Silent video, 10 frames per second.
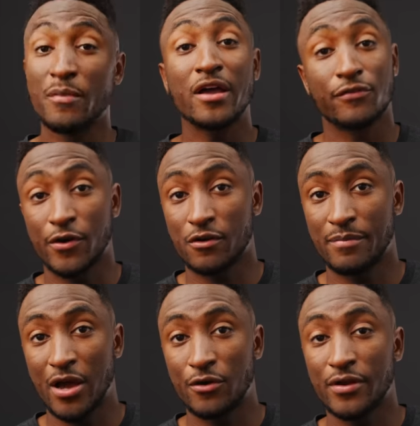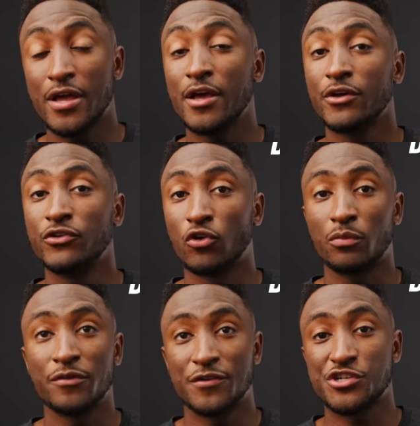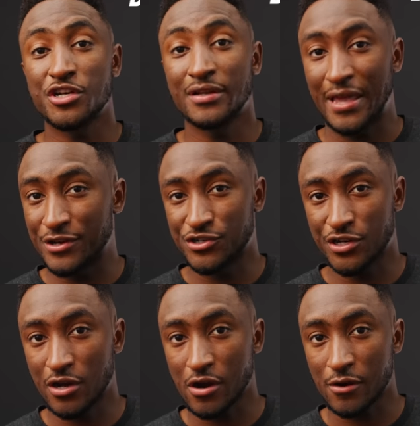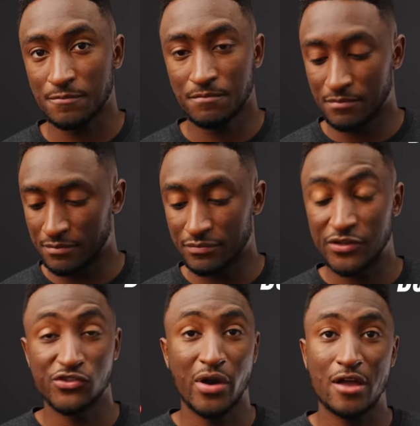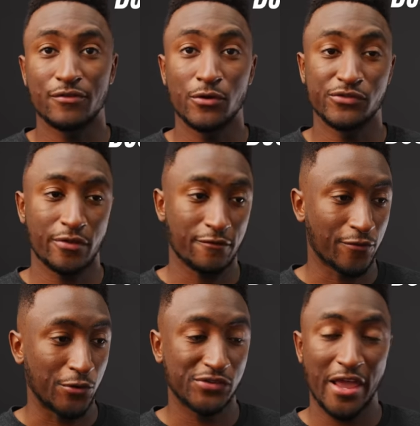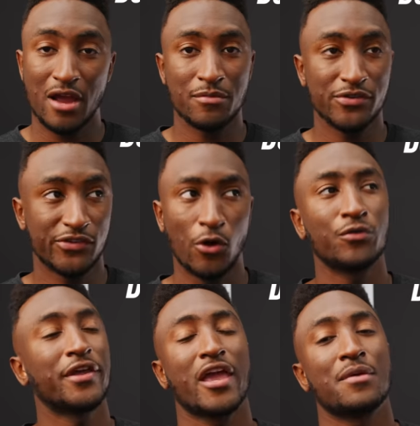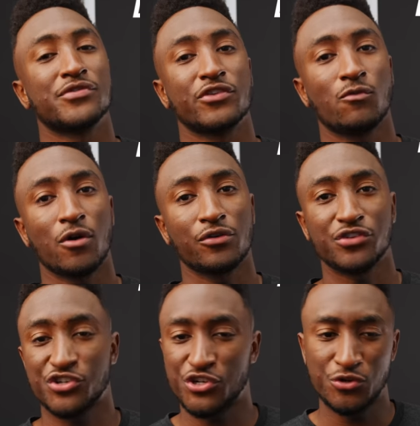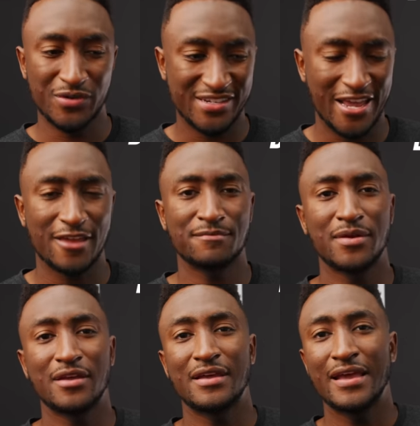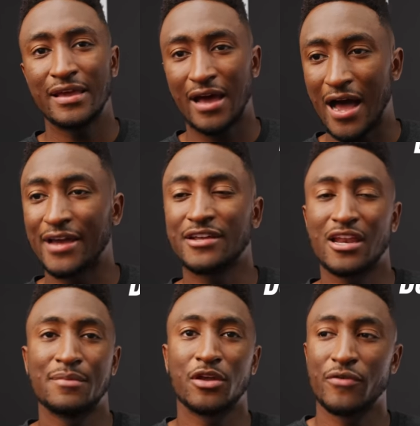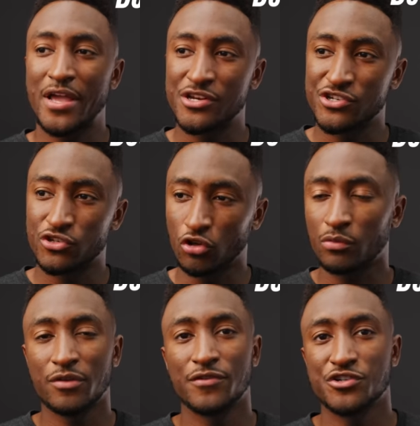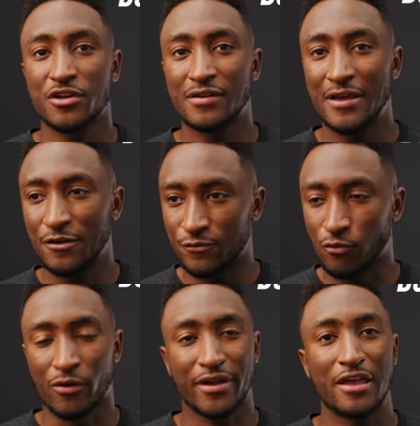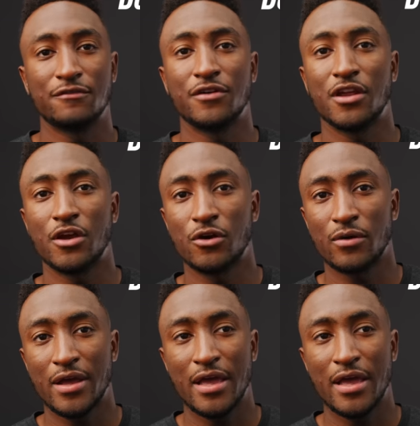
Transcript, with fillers: might have heard about Dolby Vision HDR. These new iPhones are the first cameras, the only cameras in the world to shoot 10-bit high dynamic range Dolby Vision 4K video